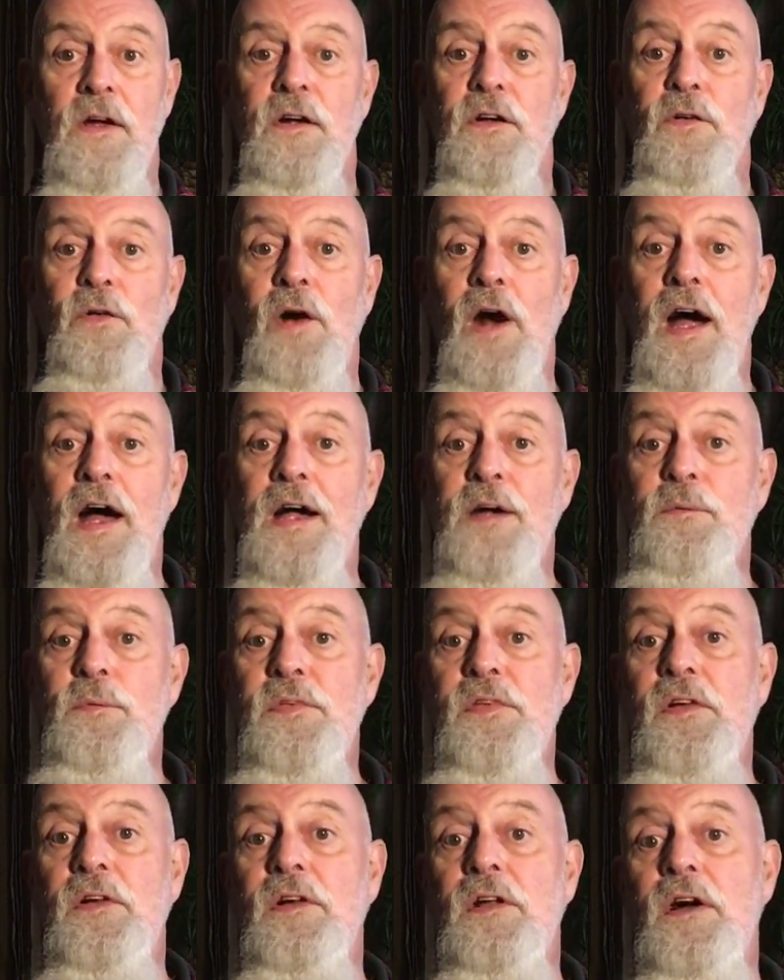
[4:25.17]
Crying with
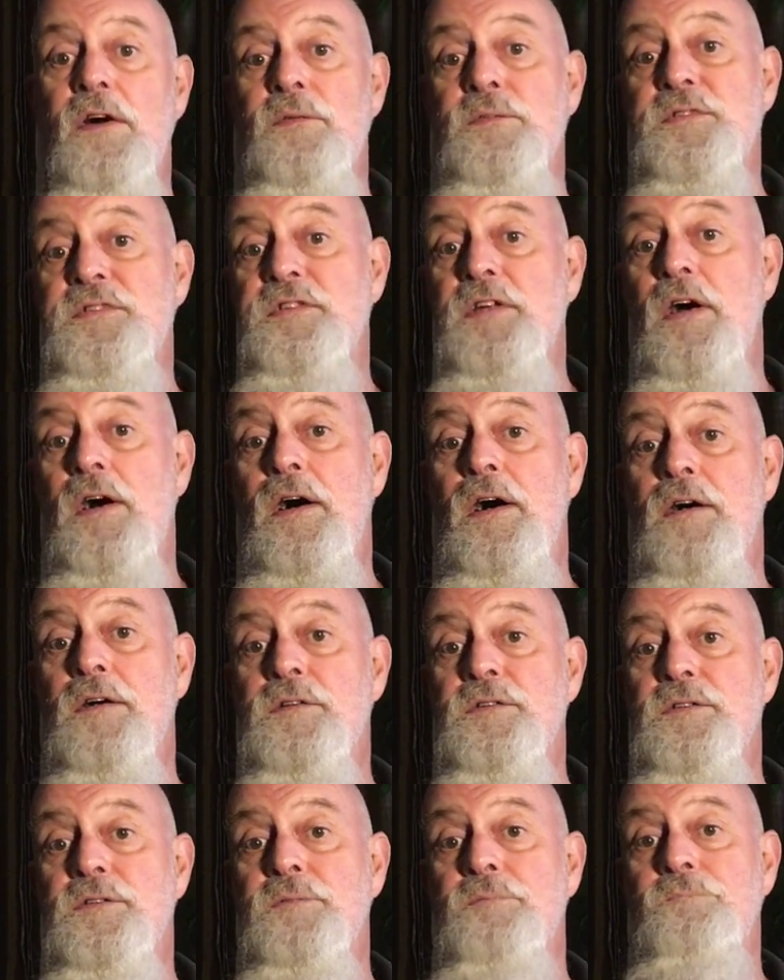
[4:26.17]
the love
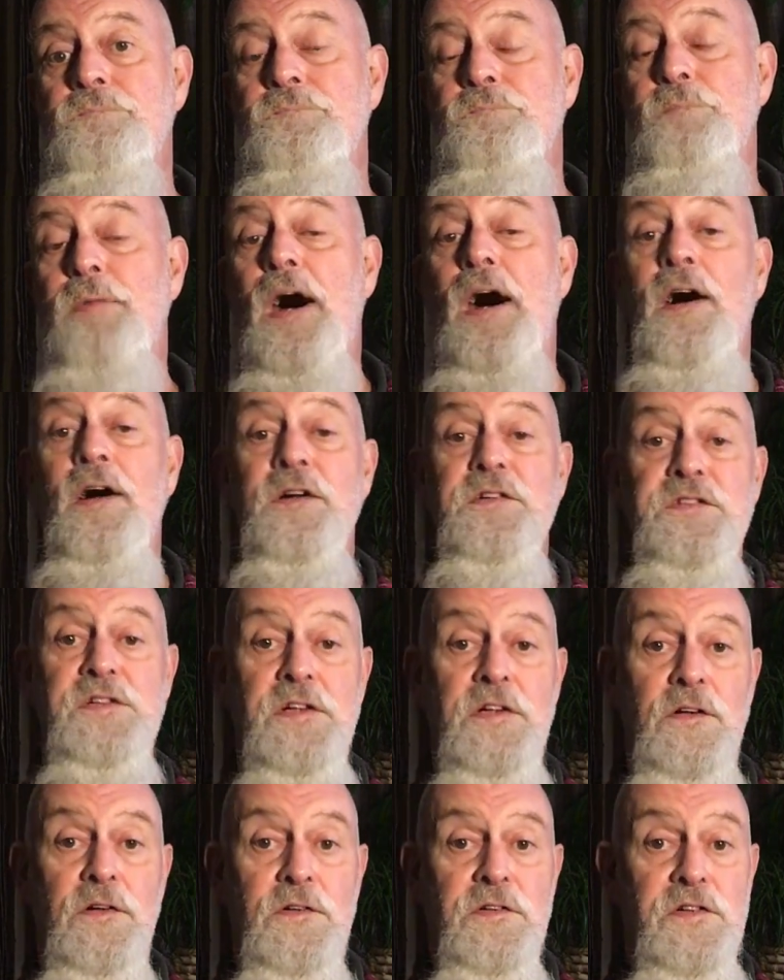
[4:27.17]
songs,
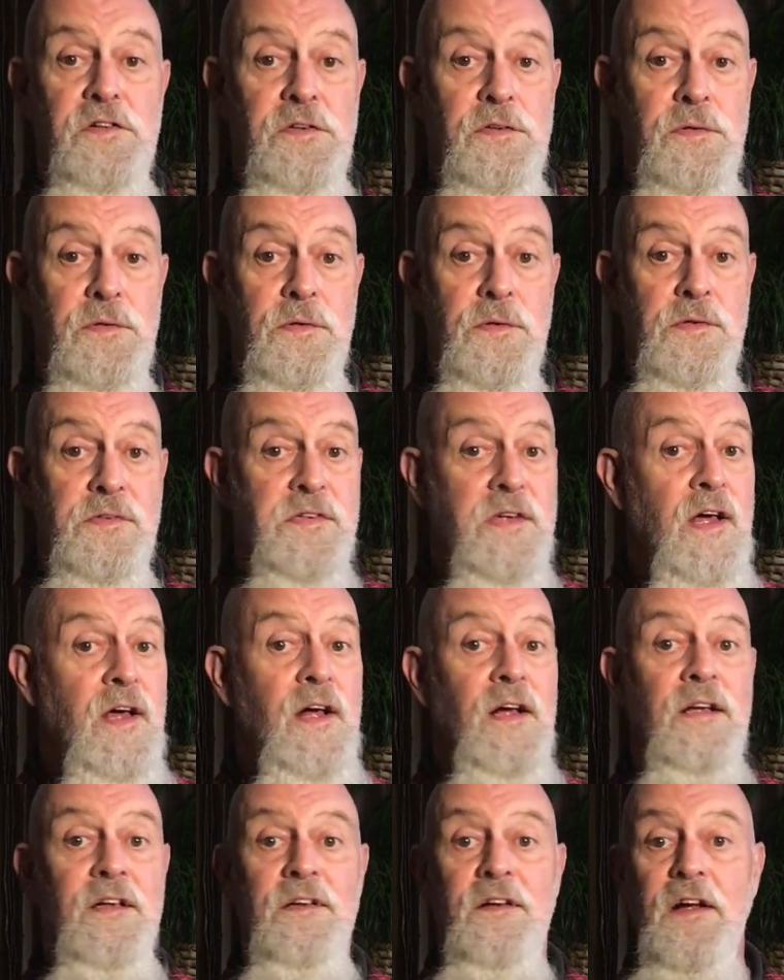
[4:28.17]
polishing your shoes,
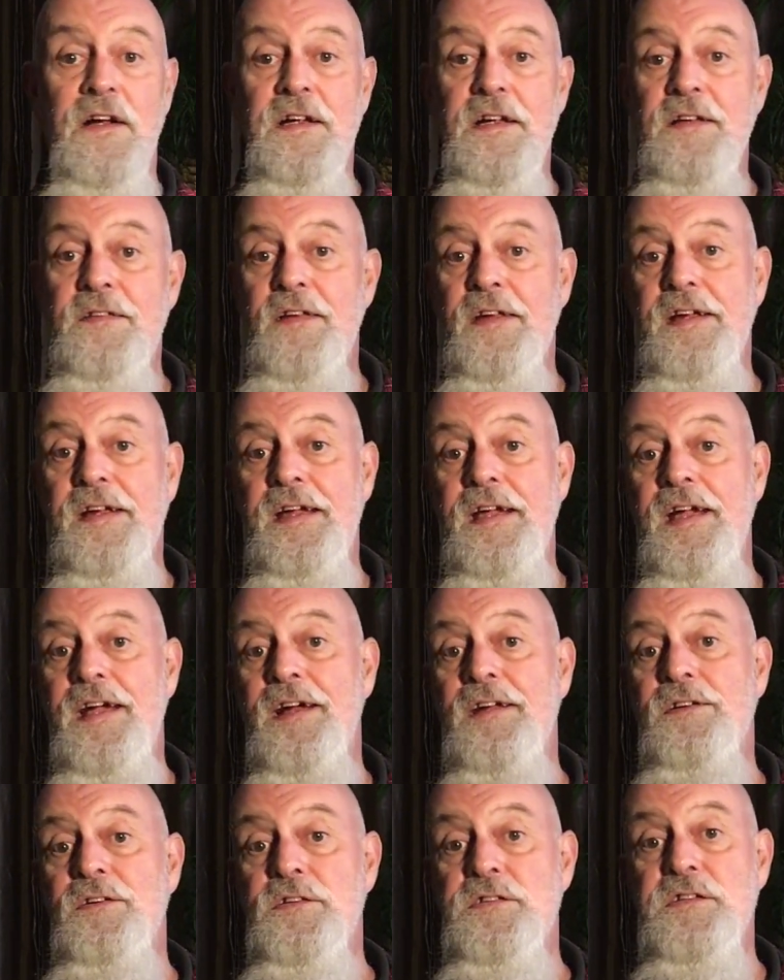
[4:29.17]
lighting the
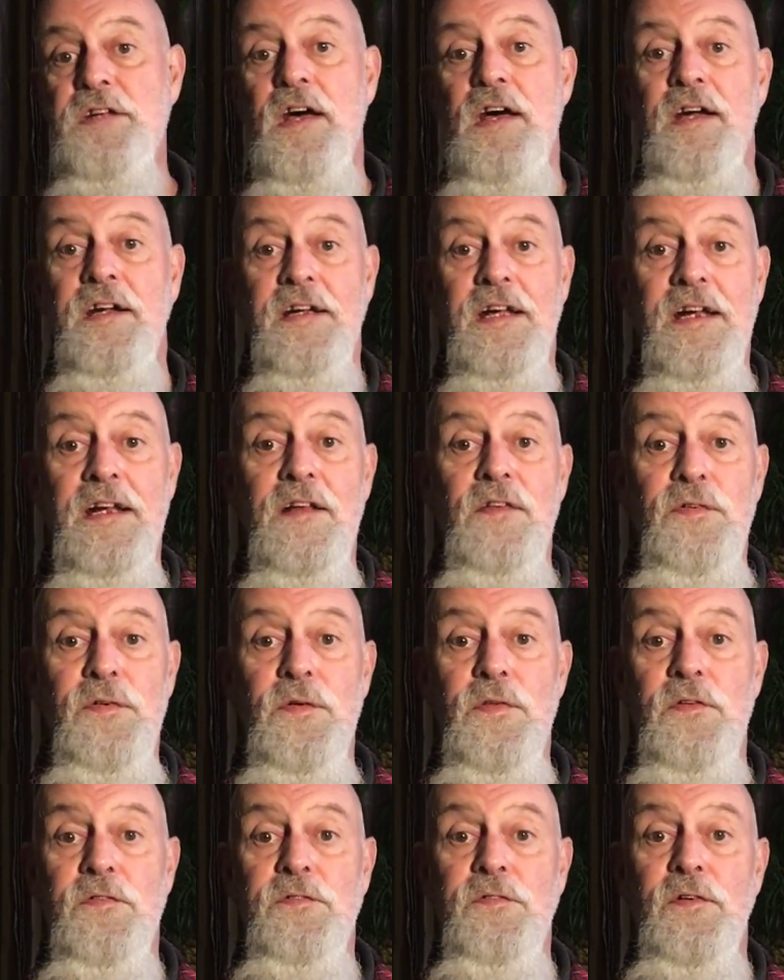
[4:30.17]
candles, getting through
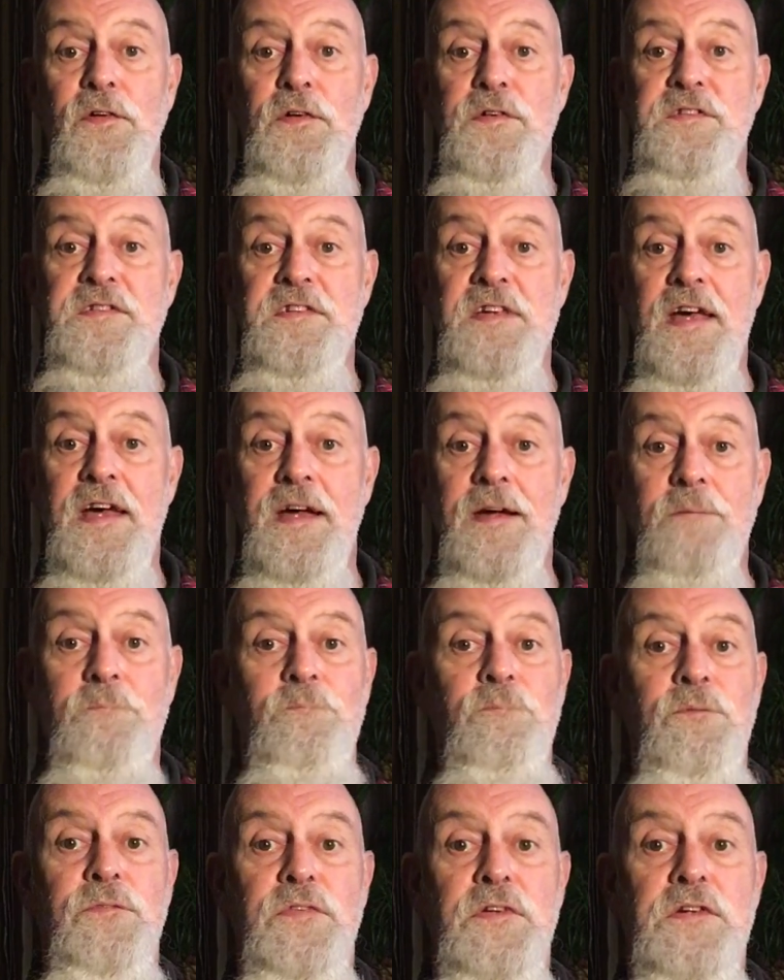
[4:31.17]
the first day
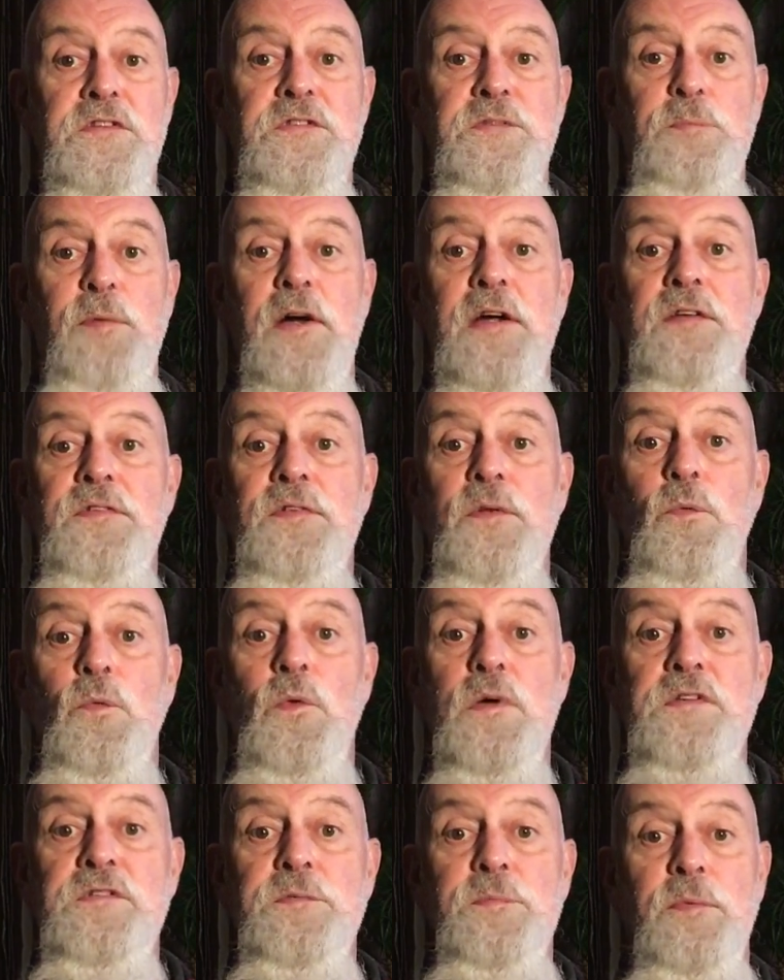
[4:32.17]
despite the
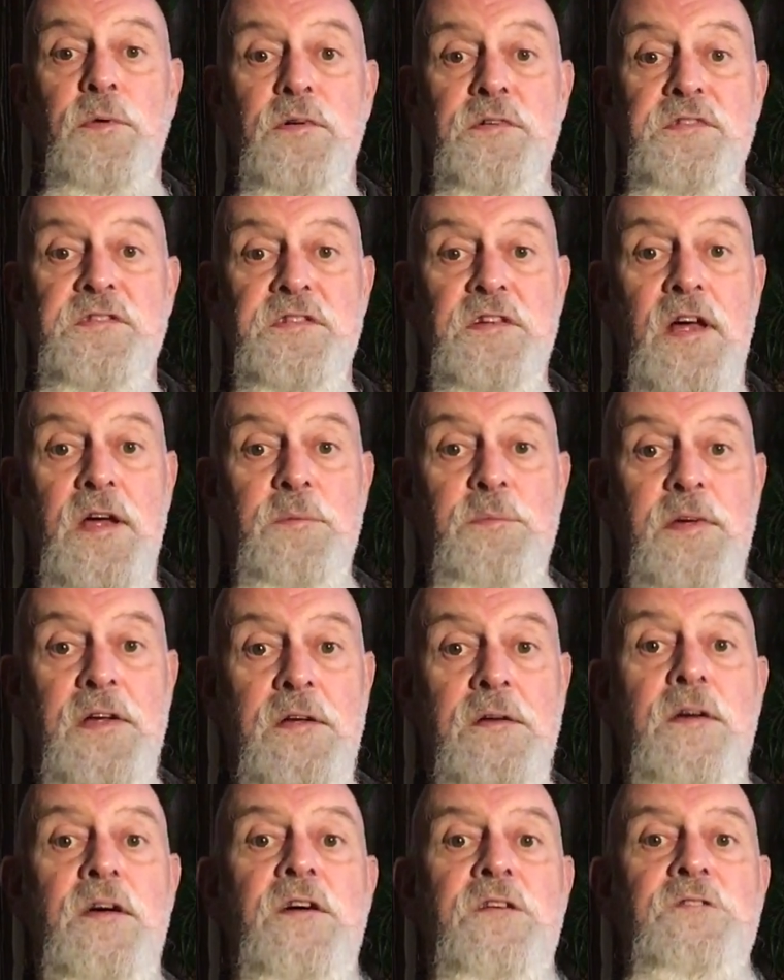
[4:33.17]
whispers sniping,
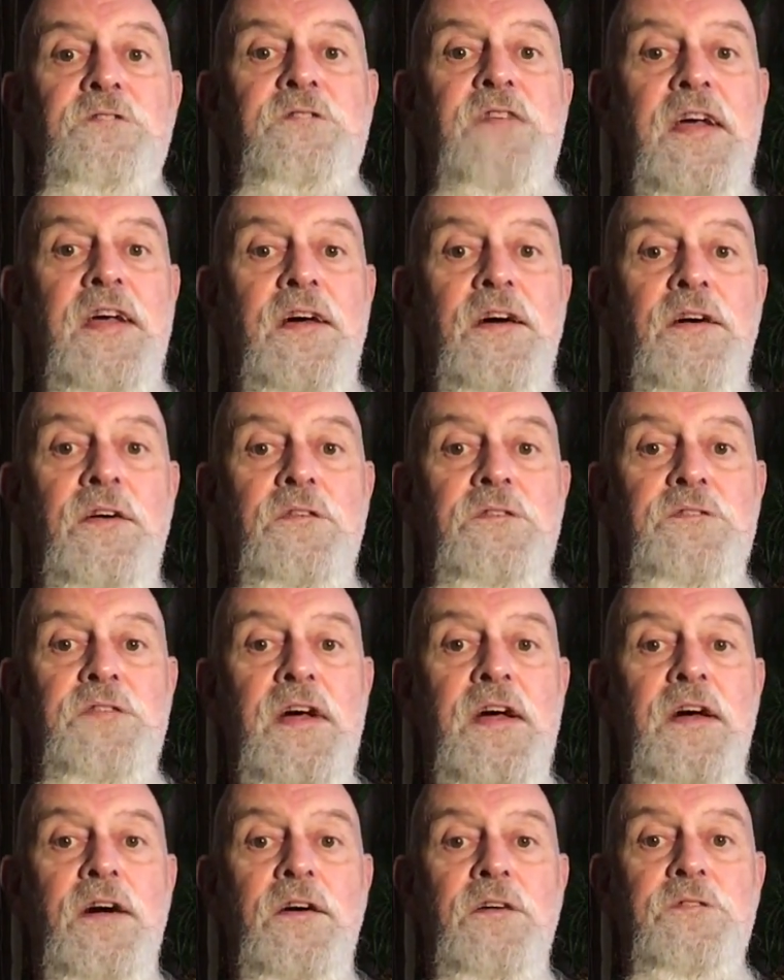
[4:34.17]
fail,
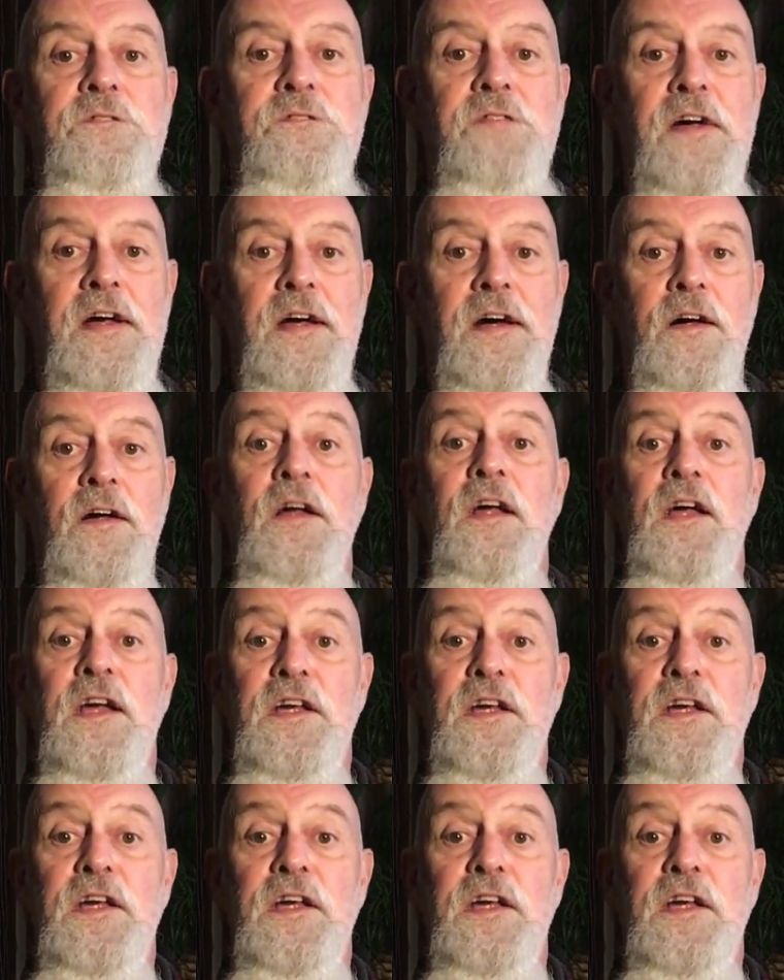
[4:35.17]
fail, fail.